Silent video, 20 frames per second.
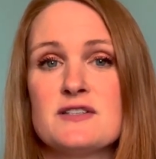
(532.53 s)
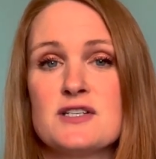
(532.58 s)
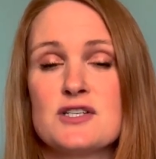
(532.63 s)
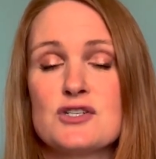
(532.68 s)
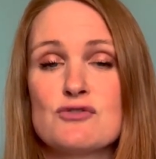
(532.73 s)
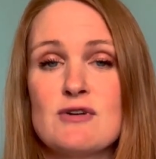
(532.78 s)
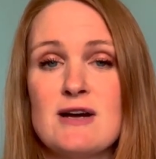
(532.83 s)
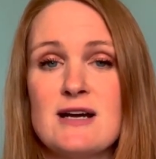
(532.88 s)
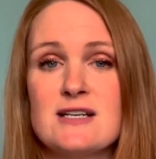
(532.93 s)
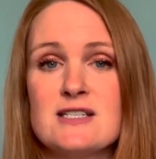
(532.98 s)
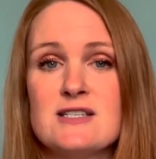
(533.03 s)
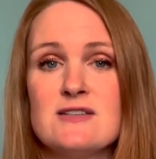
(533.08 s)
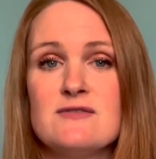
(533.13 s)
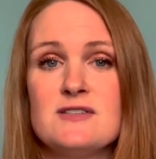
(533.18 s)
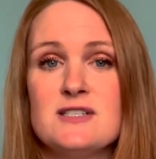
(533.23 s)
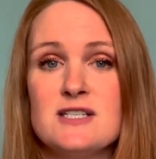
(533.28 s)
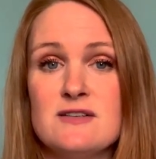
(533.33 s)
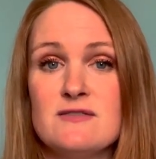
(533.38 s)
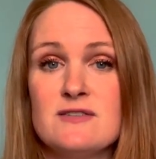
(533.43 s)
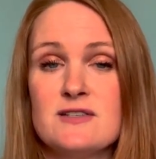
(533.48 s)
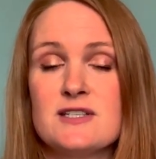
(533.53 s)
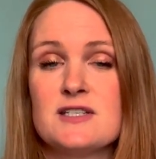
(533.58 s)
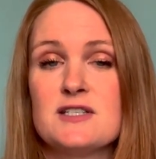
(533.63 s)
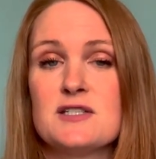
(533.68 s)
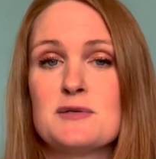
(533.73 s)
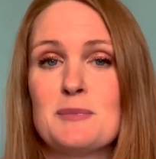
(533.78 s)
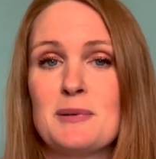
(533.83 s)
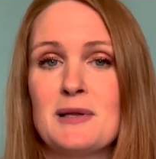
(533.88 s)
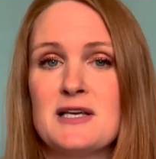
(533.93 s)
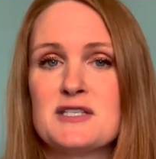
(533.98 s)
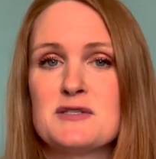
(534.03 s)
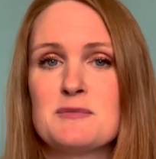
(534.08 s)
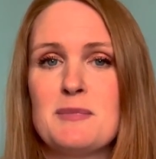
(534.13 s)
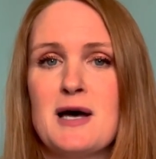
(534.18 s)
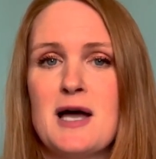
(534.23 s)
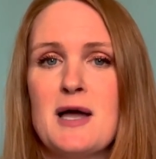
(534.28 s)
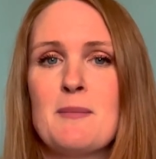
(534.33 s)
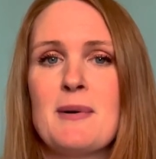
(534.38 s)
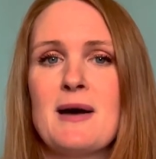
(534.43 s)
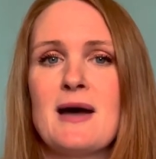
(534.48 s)
an attractive dividend plus
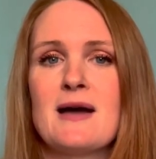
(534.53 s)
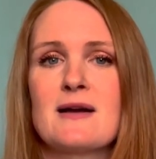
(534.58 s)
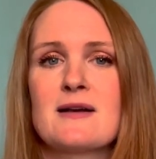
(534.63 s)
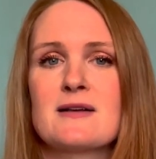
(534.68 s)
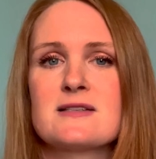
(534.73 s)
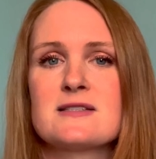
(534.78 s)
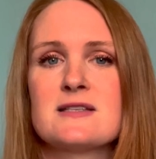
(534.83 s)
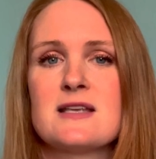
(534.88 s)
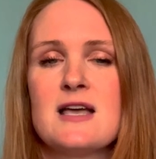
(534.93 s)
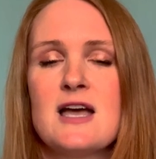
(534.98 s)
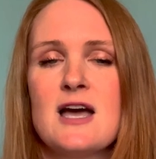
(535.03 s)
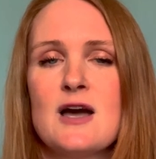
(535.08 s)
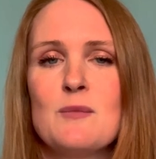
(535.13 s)
buybacks.